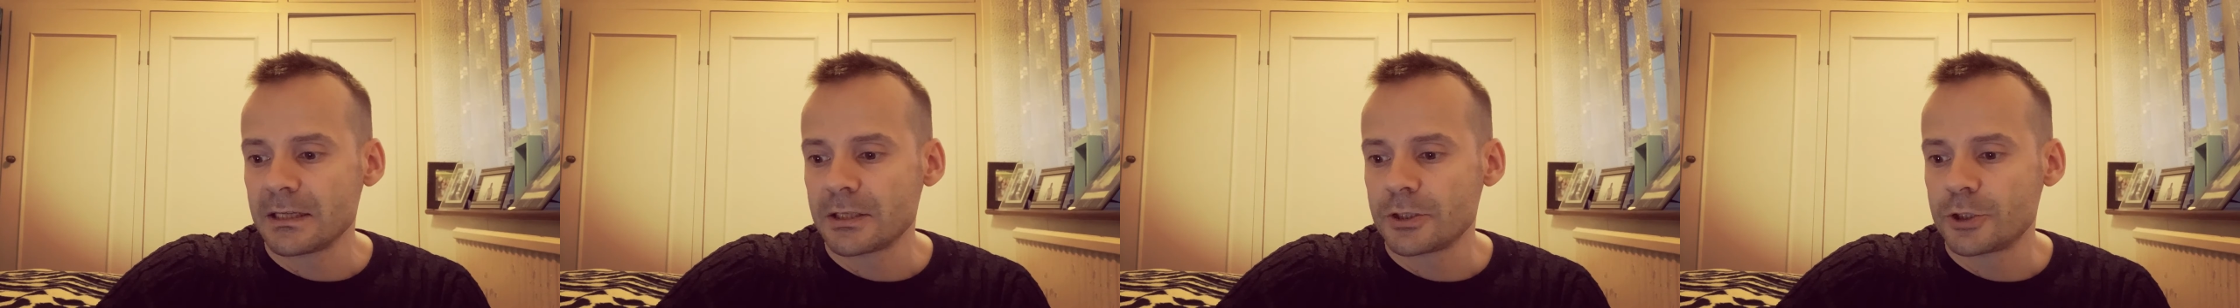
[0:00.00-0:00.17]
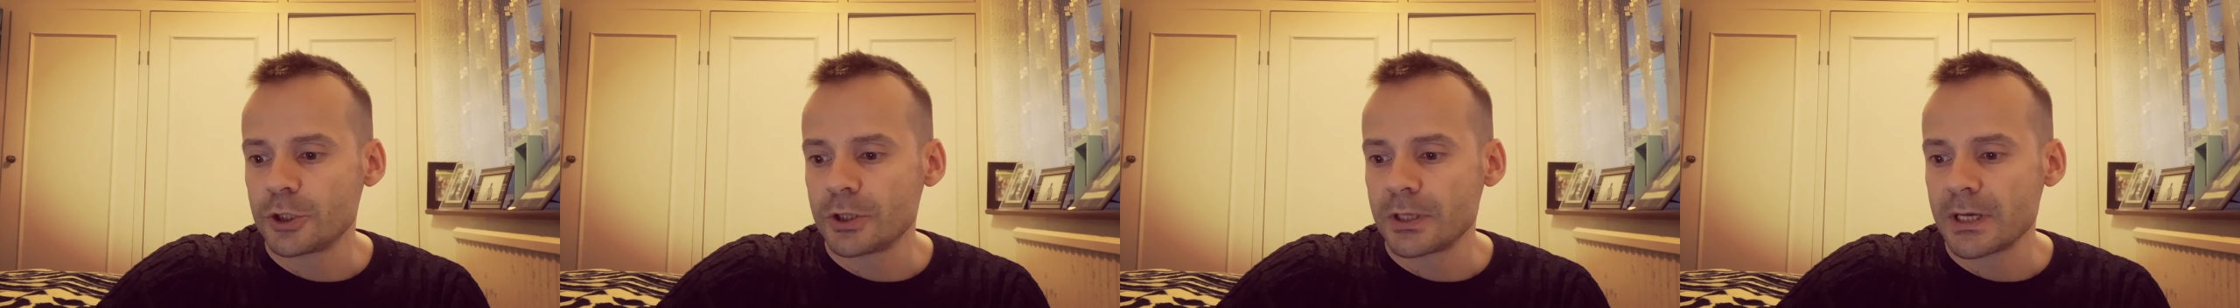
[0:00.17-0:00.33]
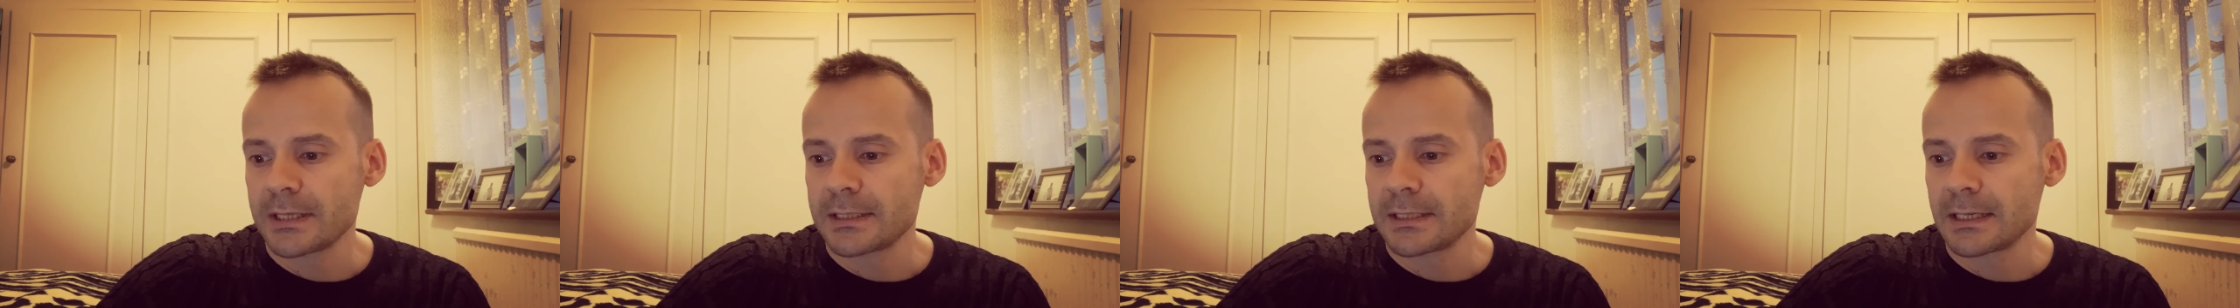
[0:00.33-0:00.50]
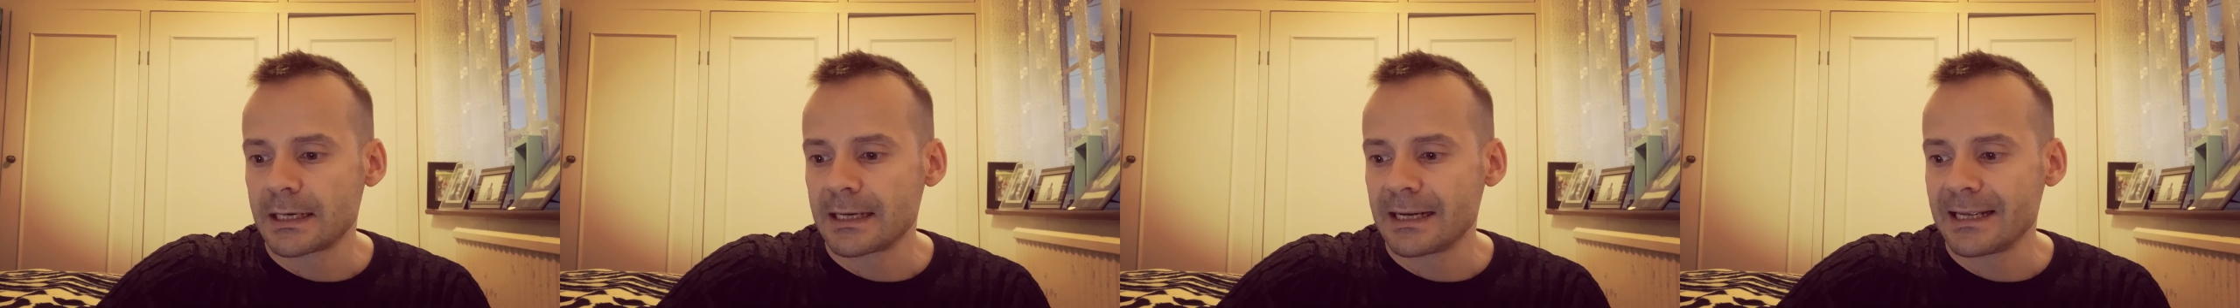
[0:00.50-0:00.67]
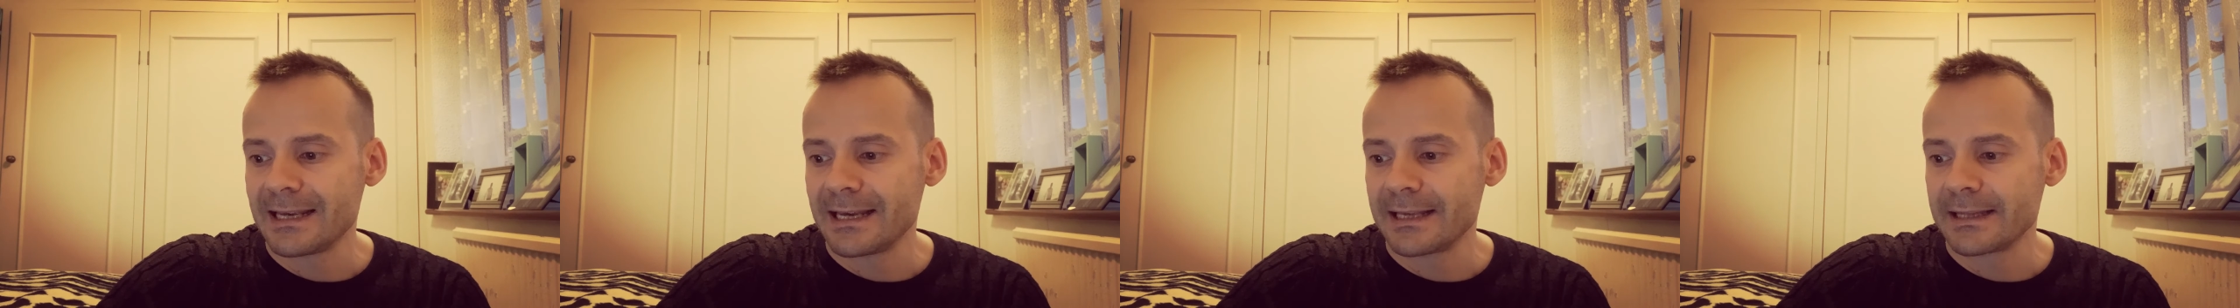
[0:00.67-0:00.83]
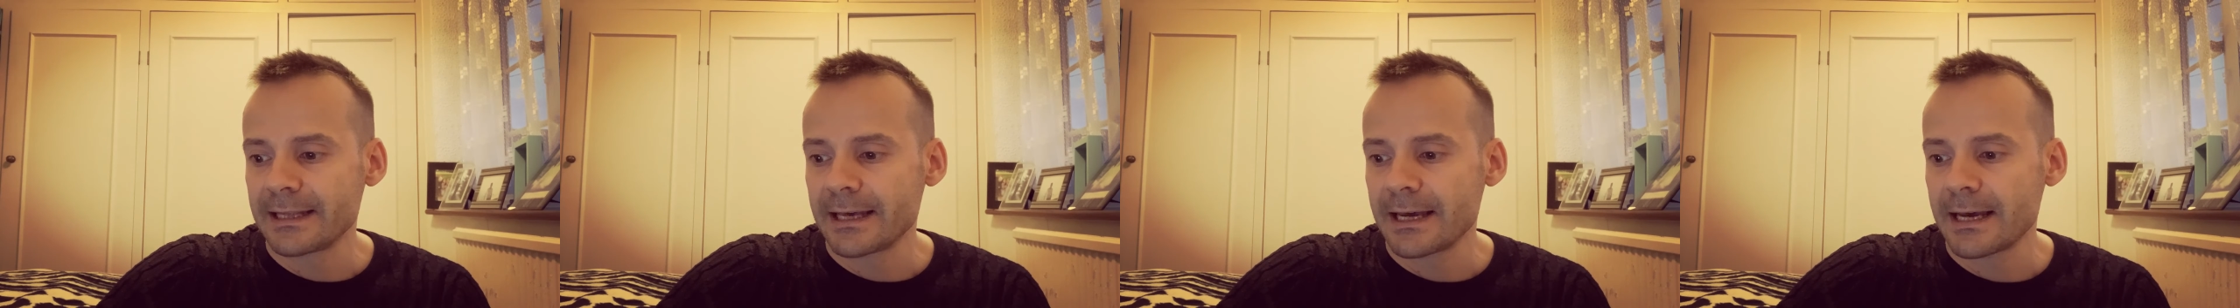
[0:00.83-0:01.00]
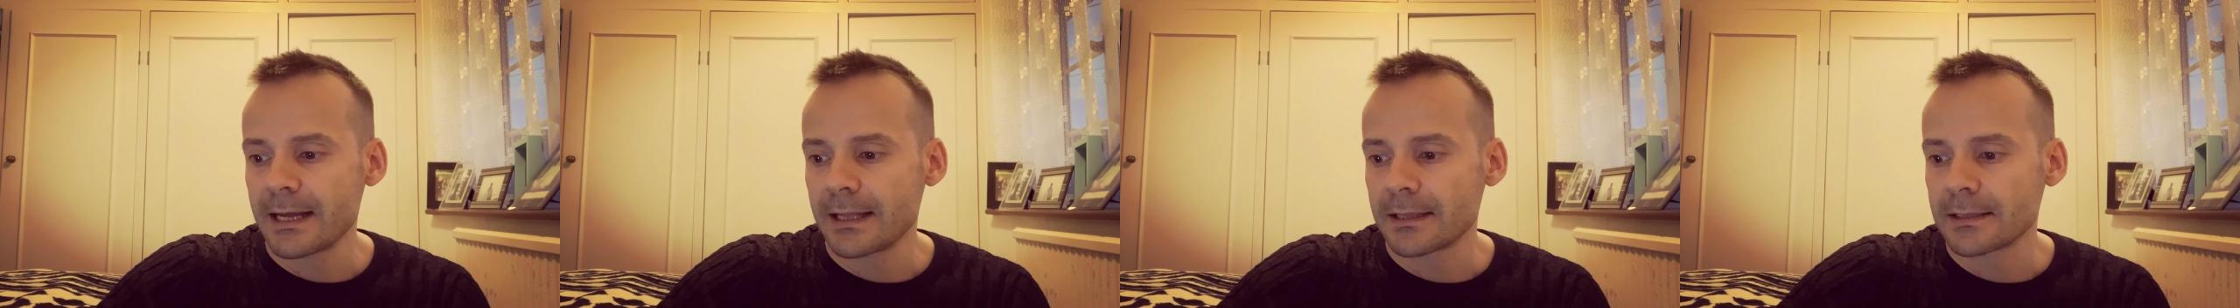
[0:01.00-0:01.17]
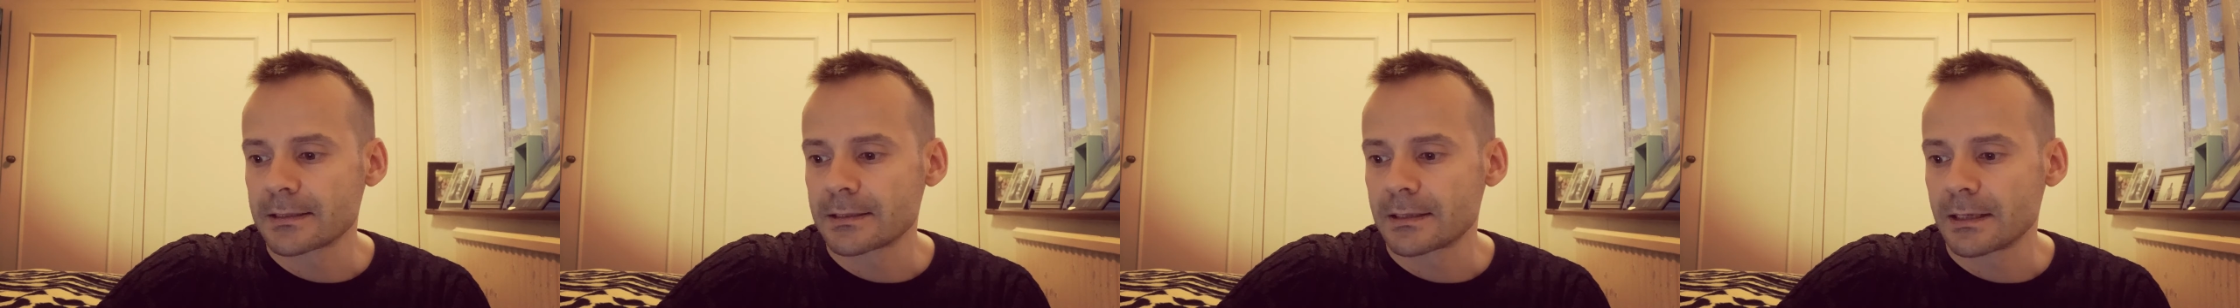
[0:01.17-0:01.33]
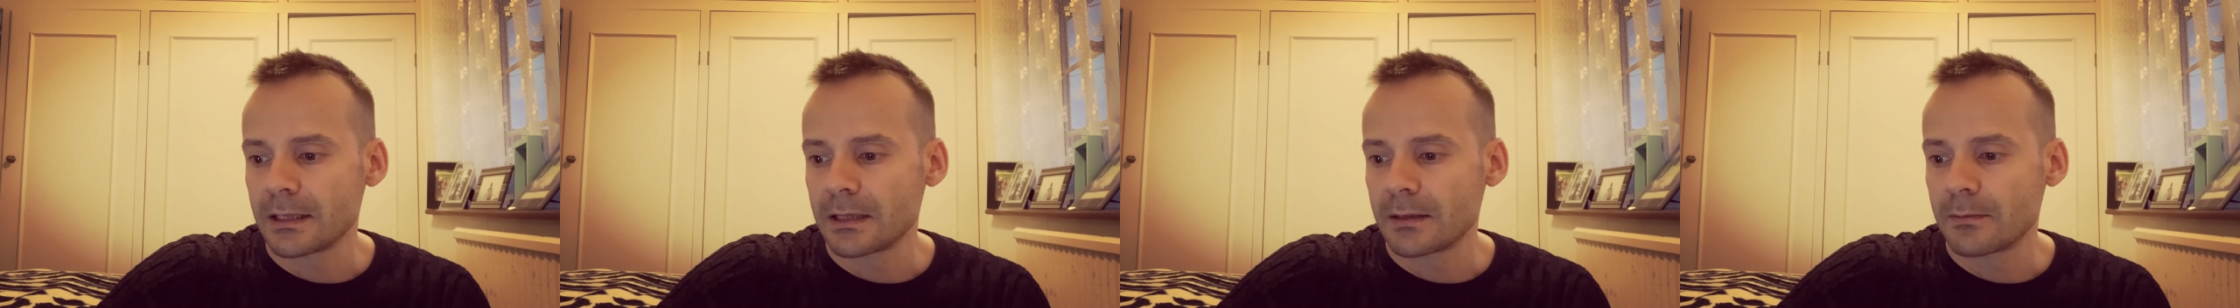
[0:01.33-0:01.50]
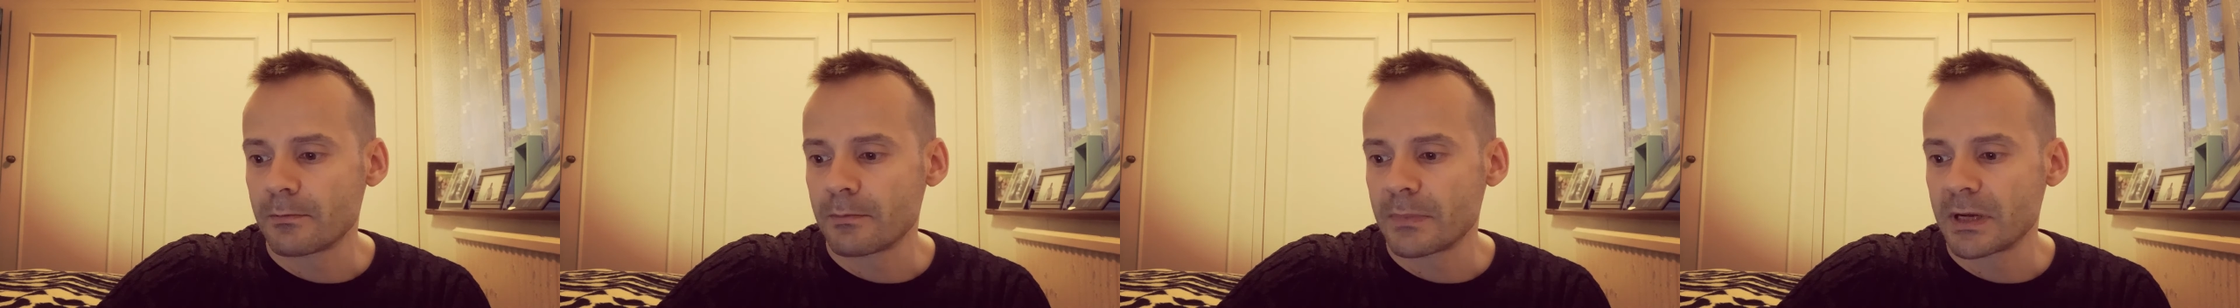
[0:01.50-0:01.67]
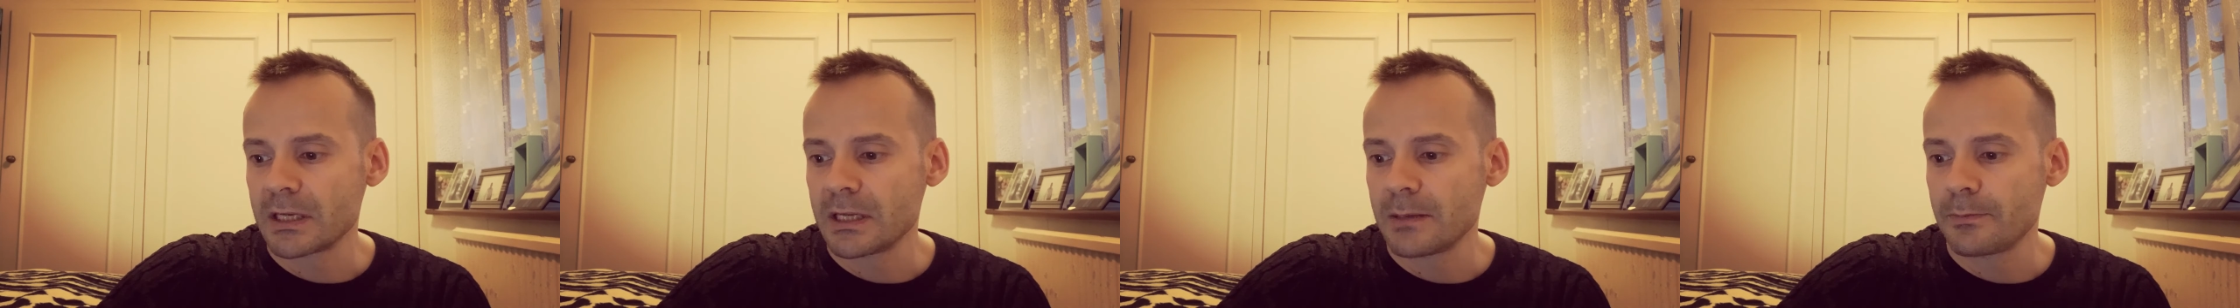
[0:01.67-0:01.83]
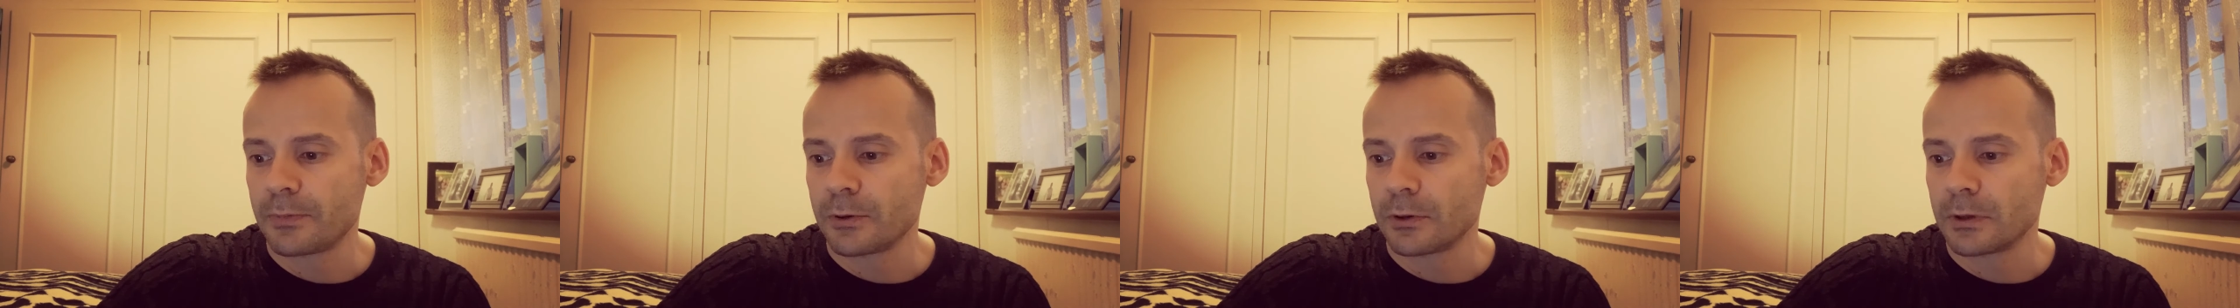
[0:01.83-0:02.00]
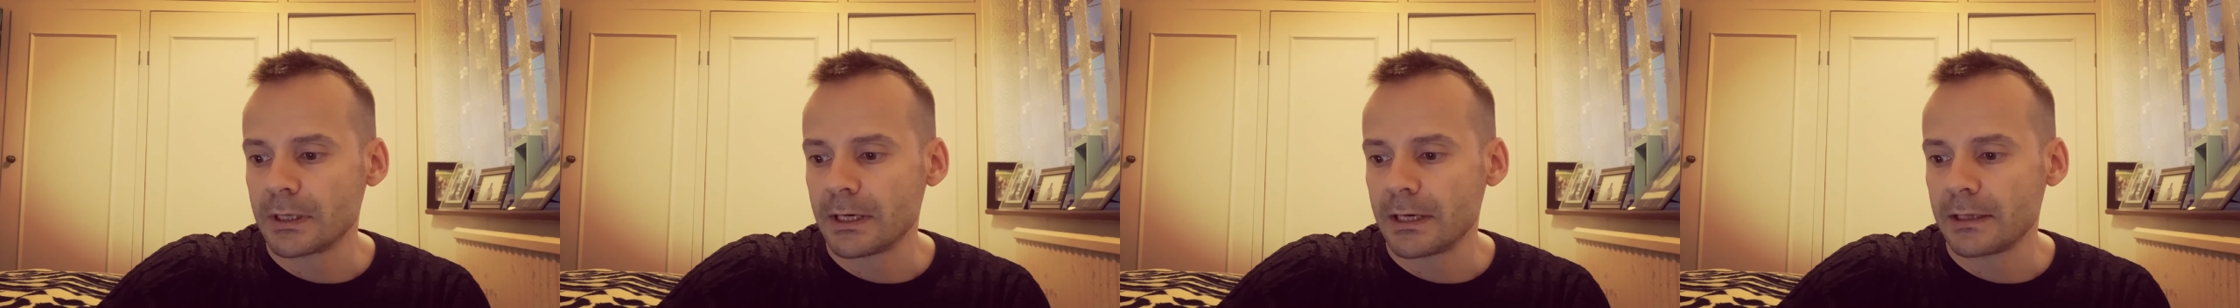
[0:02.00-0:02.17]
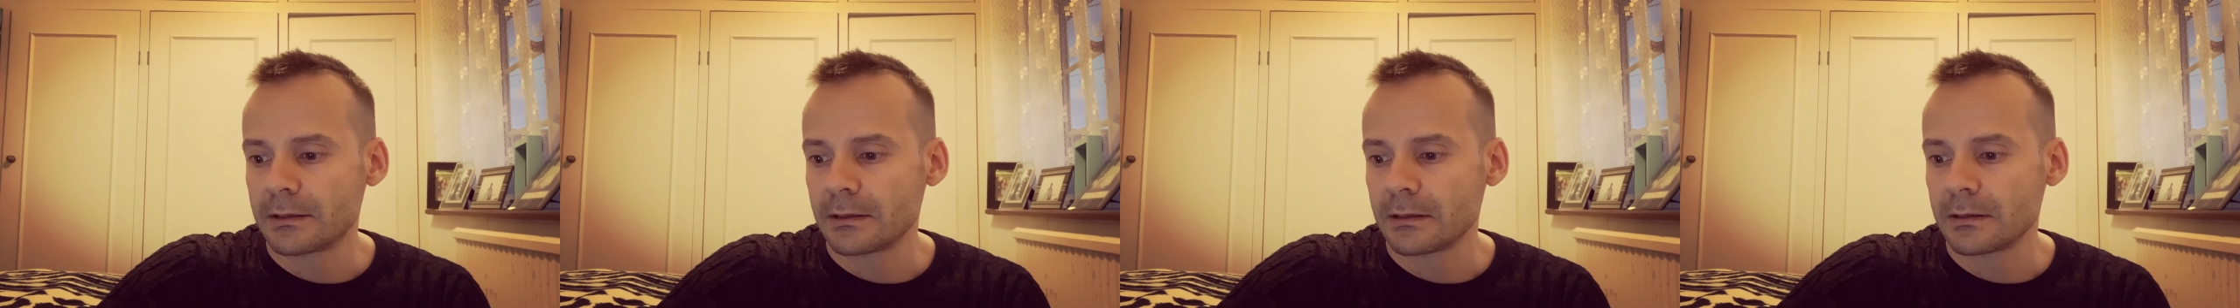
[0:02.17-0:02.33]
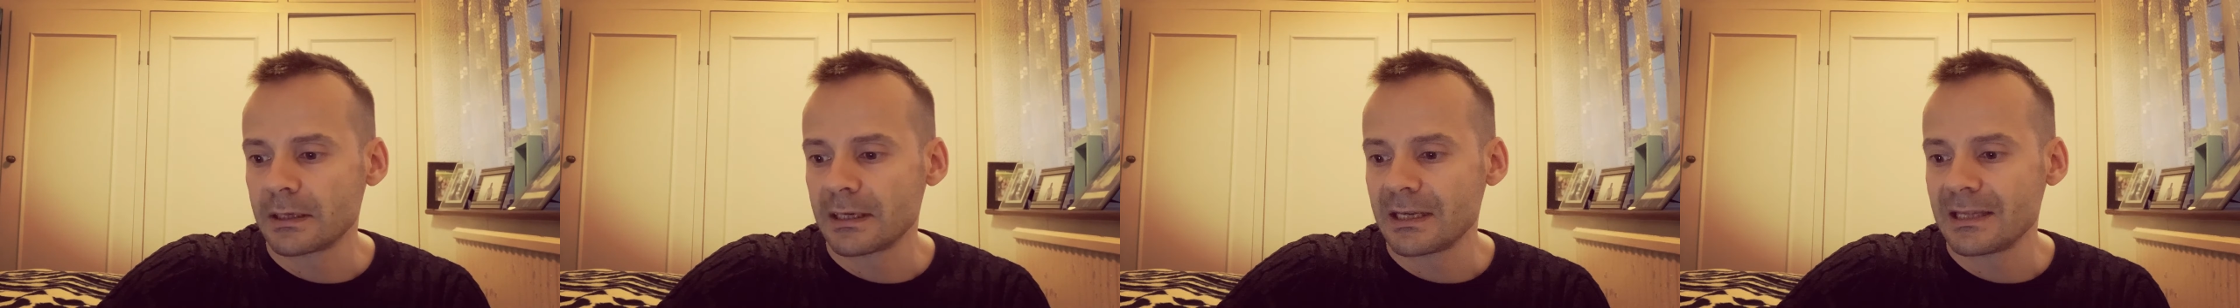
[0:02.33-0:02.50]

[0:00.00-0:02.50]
is genetically enhanced and manipulated